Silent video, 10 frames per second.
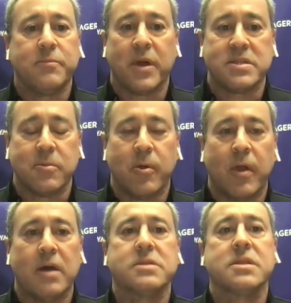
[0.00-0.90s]
by
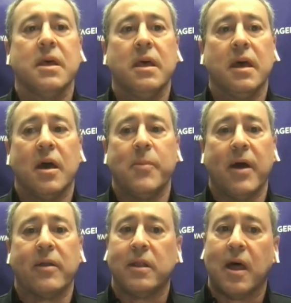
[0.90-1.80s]
somewhere else
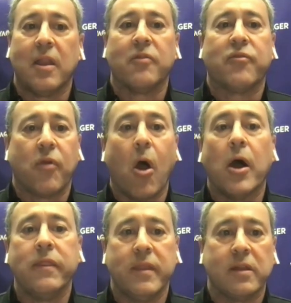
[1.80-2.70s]
about a lot of the
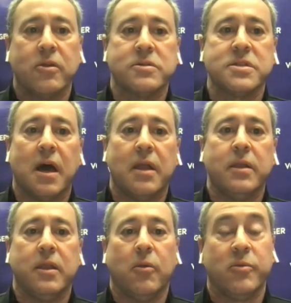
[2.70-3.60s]
fraud that goes
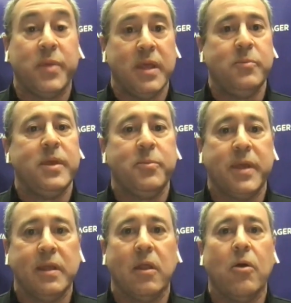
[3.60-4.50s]
on, you know, with
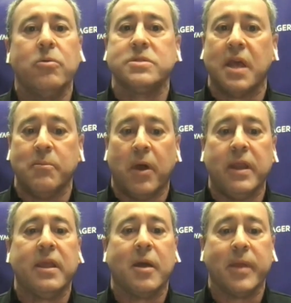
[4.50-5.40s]
PPP loans and
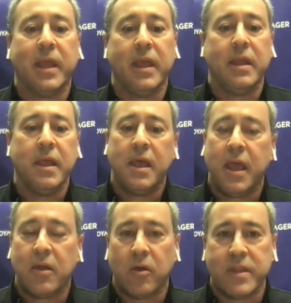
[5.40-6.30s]
money coming in
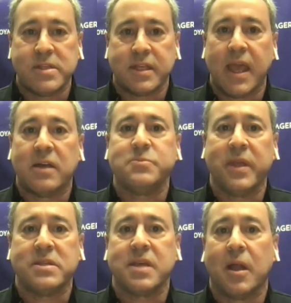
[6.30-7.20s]
and all these accounts
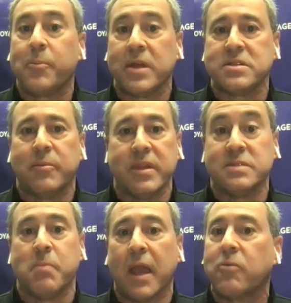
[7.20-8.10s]
being set up by some of
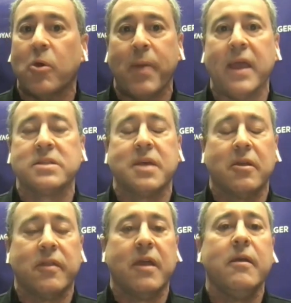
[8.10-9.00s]
these micro banks
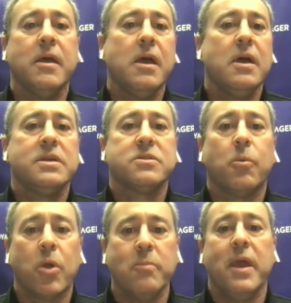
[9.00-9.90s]
that are there. So
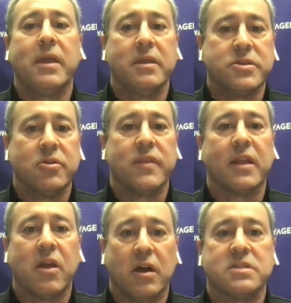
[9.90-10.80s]
we're making sure
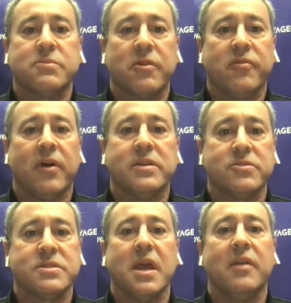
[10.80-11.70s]
that customer
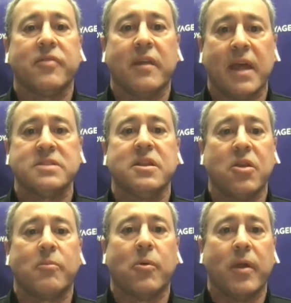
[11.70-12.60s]
funds are safe. That's the
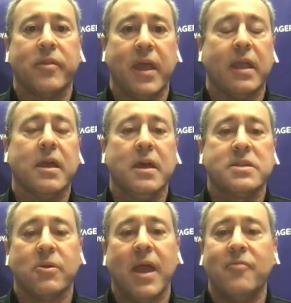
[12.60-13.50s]
number one thing.
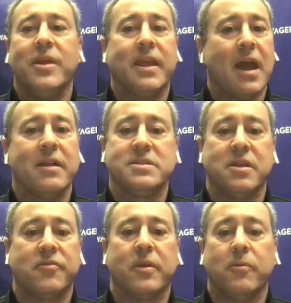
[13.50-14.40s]
So every account is
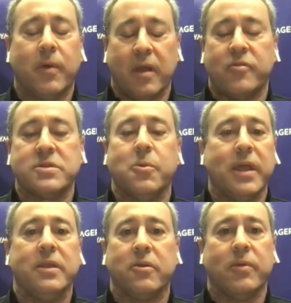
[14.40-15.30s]
different. Whatever
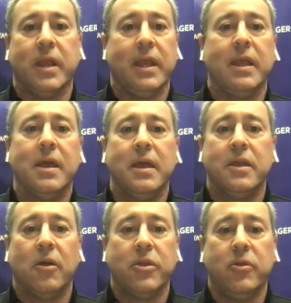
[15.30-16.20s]
tweet you're reading,
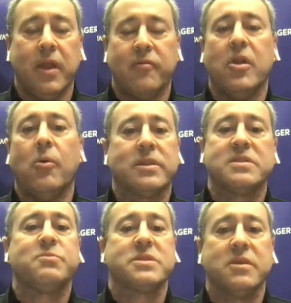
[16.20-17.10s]
you know, you never know what
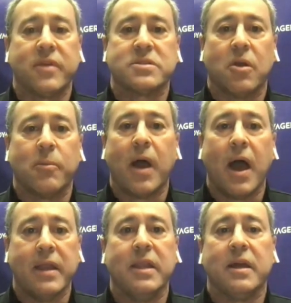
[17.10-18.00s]
the specifics are
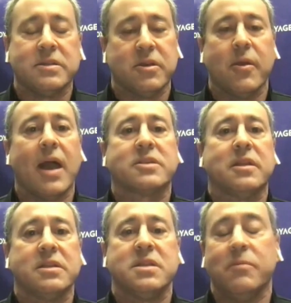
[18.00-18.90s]
behind it until you
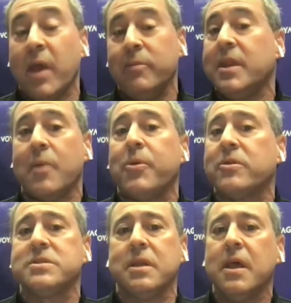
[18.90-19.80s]
actually see. Maybe that
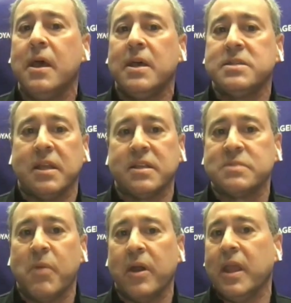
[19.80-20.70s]
person sent
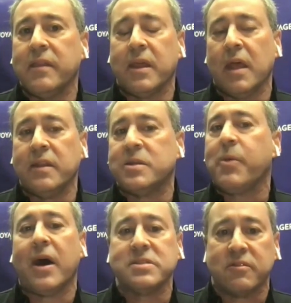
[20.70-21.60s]
us money and the
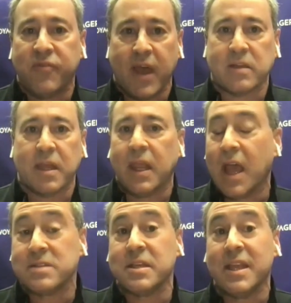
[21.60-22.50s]
deposit failed and
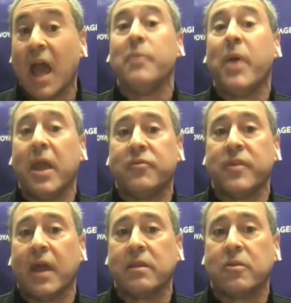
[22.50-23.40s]
he hasn't yet paid
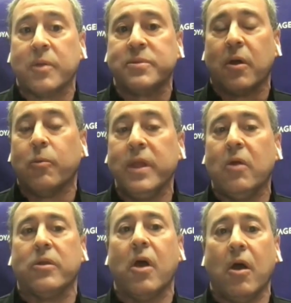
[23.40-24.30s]
for that crypto.
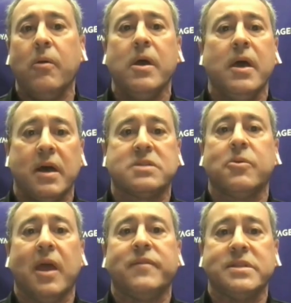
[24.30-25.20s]
We don't know
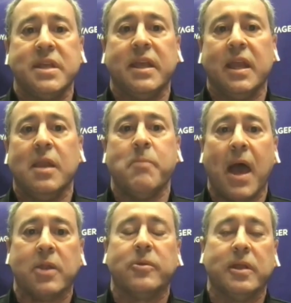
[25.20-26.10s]
until we have to dig in and
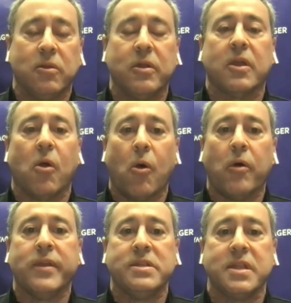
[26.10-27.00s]
manually look at
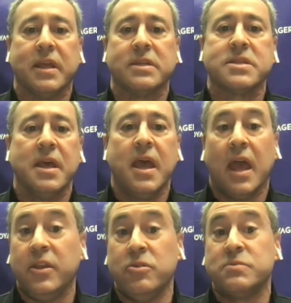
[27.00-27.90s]
all these things
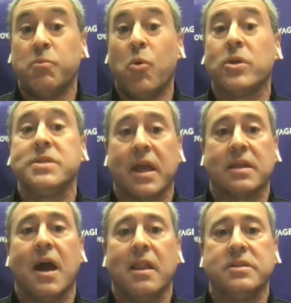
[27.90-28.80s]
and use more
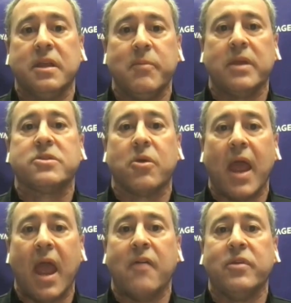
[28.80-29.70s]
technology to make
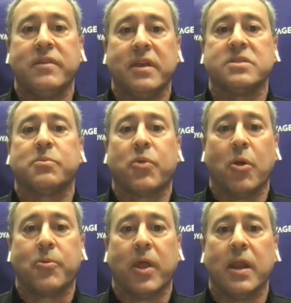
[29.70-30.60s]
sure everything is
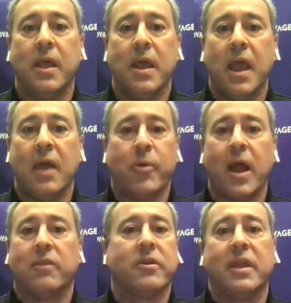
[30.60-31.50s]
appropriate and
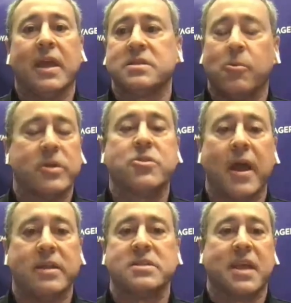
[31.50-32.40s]
we're not looking at someone
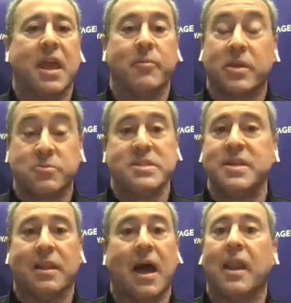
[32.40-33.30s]
trying to scam, because we
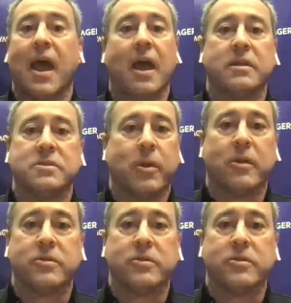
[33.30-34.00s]
see a lot of that on